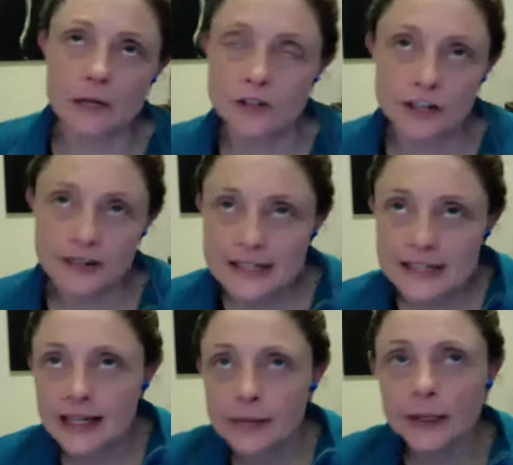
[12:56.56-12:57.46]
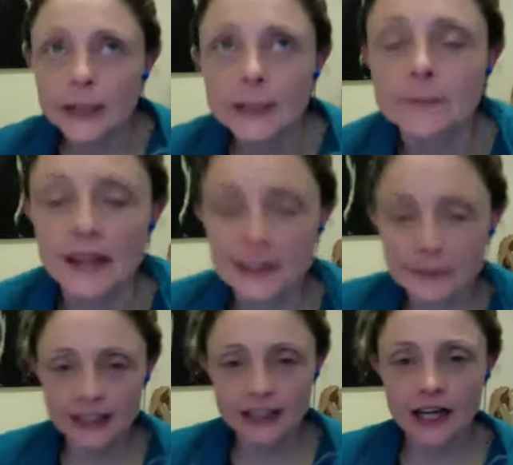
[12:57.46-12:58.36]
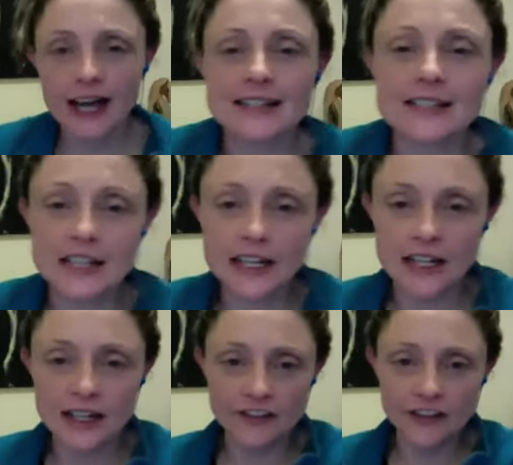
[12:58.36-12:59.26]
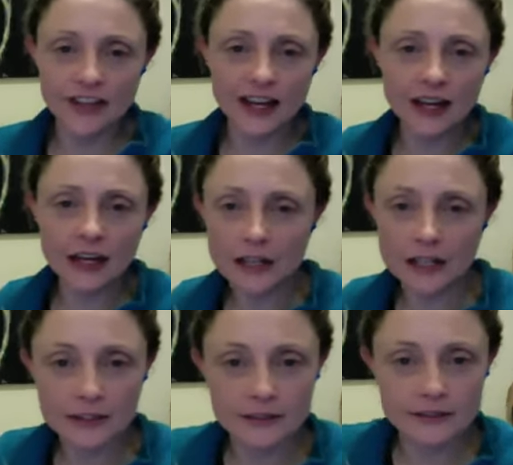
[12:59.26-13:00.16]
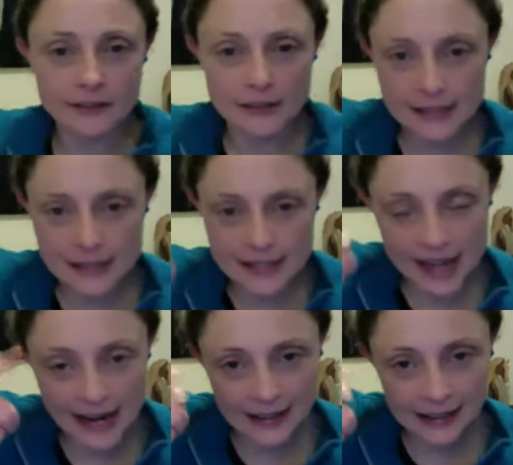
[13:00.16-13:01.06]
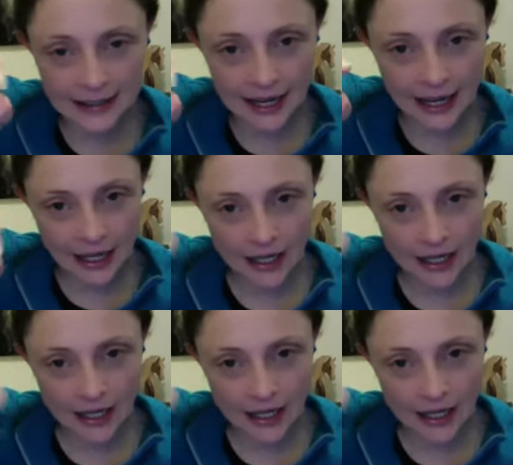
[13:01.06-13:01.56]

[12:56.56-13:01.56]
digress in here, but anyway, Asda have done that uh, scanny thing.